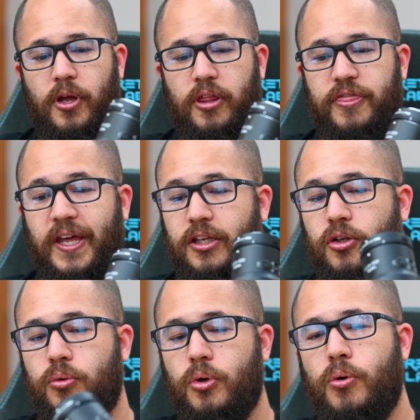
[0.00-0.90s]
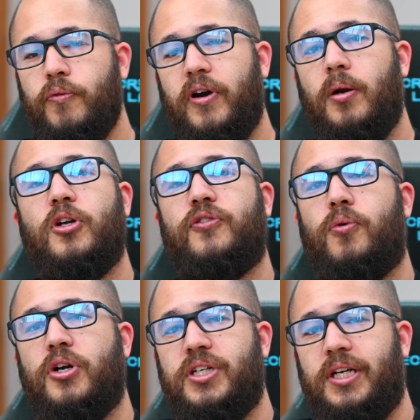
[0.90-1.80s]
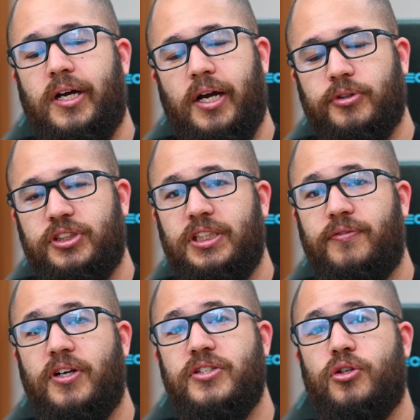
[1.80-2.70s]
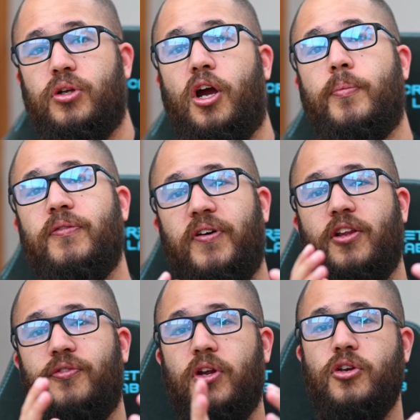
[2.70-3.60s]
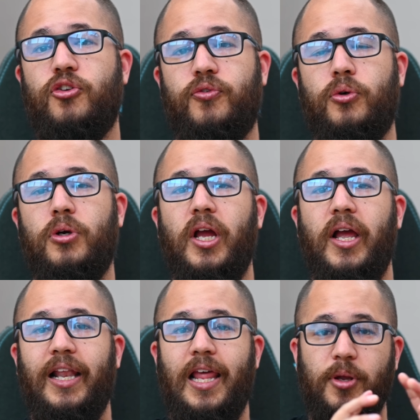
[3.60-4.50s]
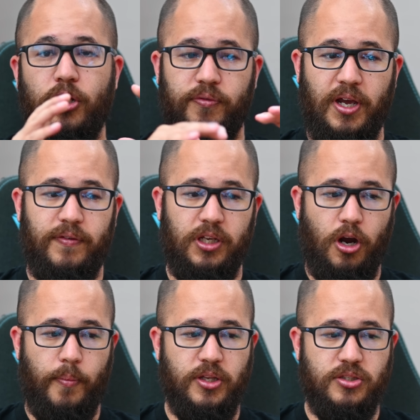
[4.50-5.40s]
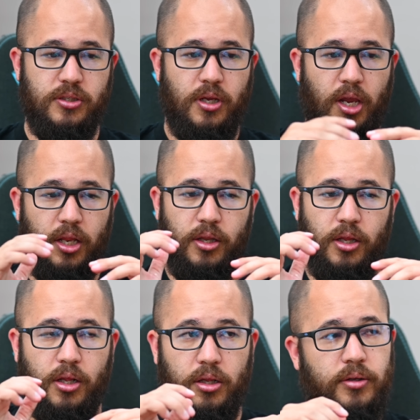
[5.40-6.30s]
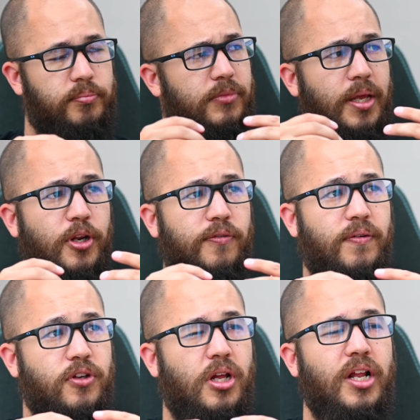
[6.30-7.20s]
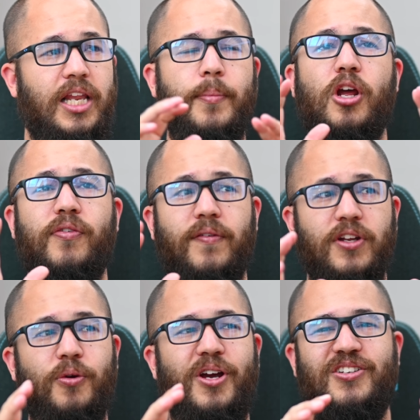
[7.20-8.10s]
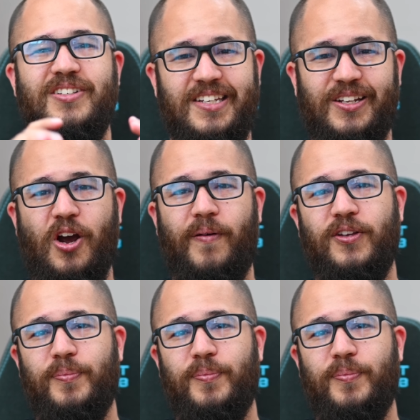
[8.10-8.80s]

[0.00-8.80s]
thank you all very much for watching. I will see you very soon. I hope you find this video useful. Let me know if you have any comments, and let me know if you have any questions in the comments